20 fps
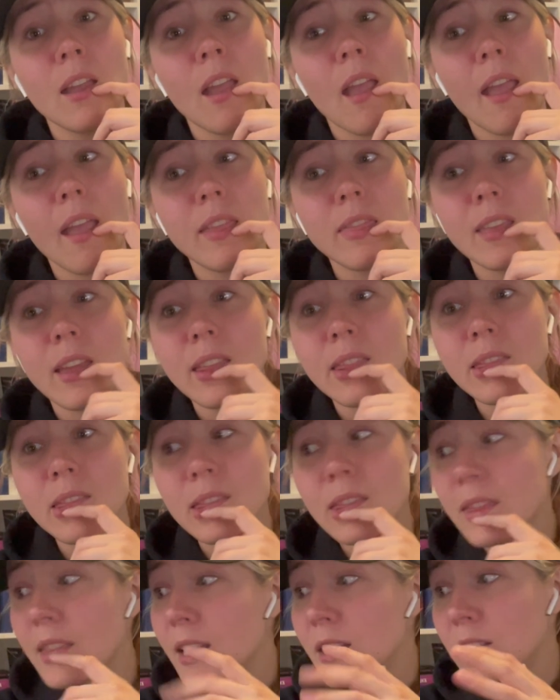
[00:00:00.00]
And
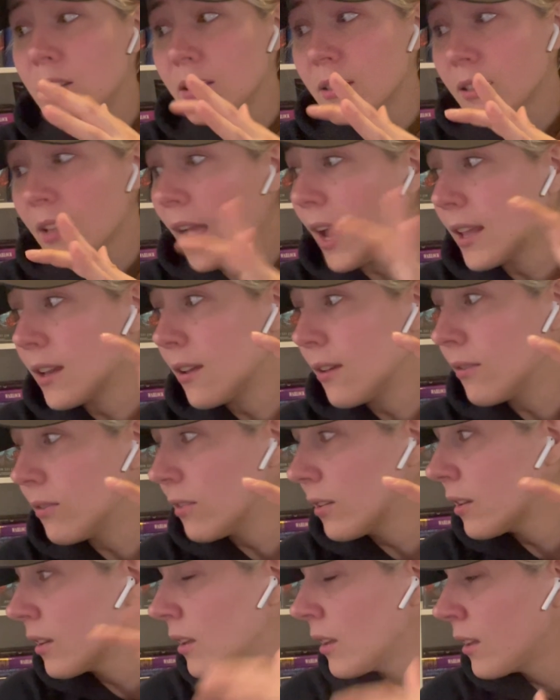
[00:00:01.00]
then they just kind of,
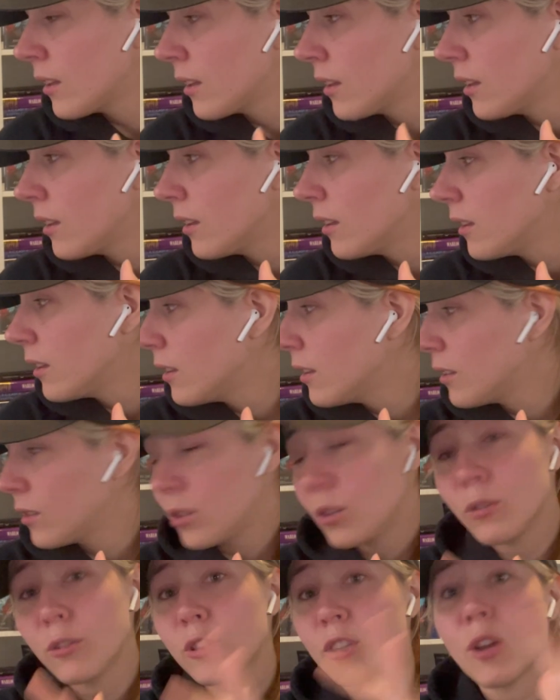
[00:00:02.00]

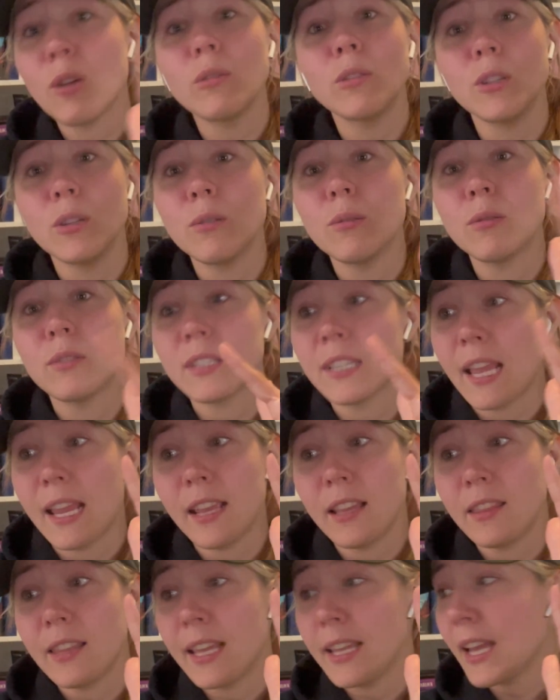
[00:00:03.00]
they're so loose
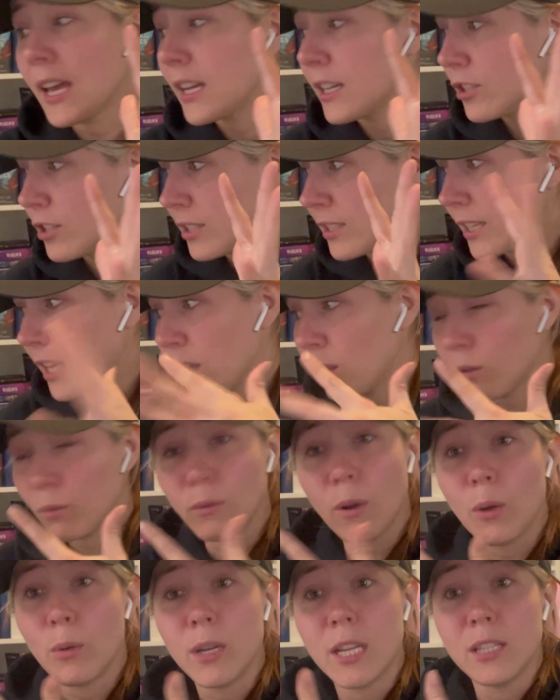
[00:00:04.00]
and they kind of just get
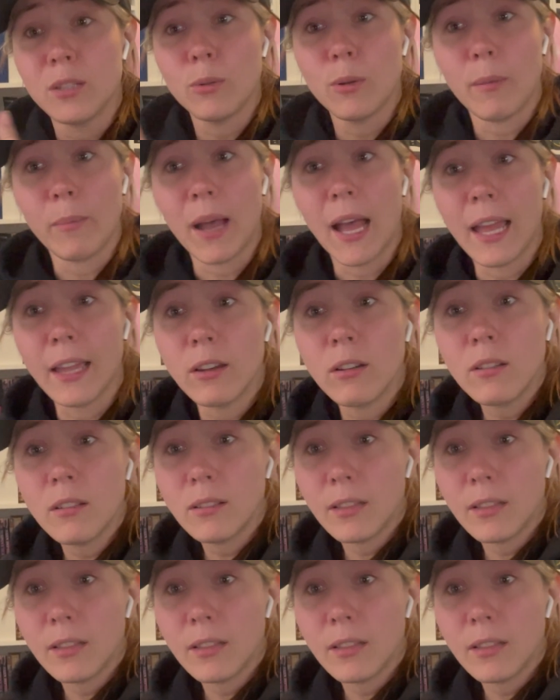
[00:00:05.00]
thrown into a pile.